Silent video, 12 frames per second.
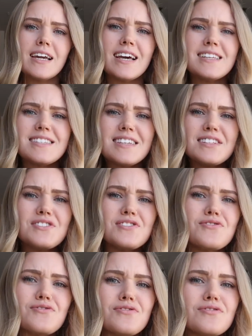I guess
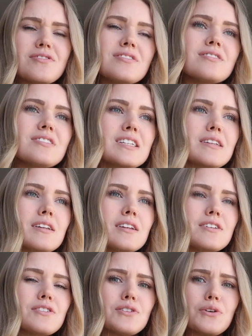let's
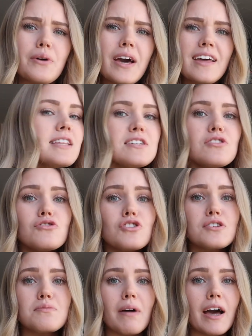do it. This is
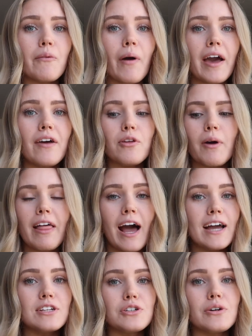just my way and the way that
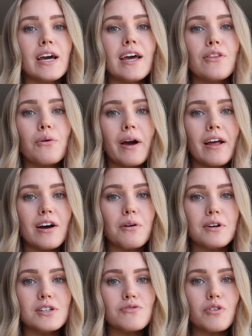I do it and the way that
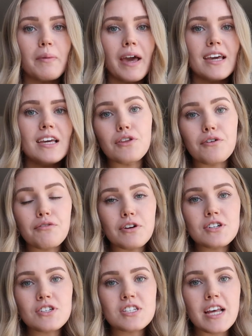works for me. The
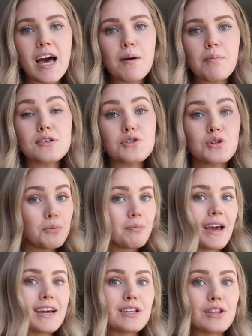first step is to
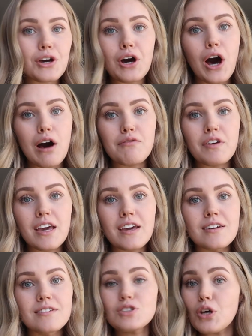make the
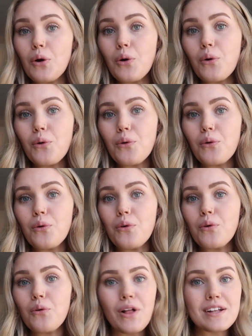coffee.
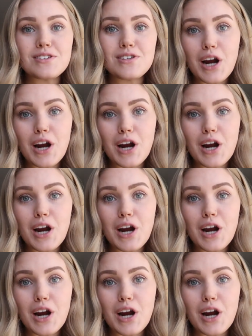So let's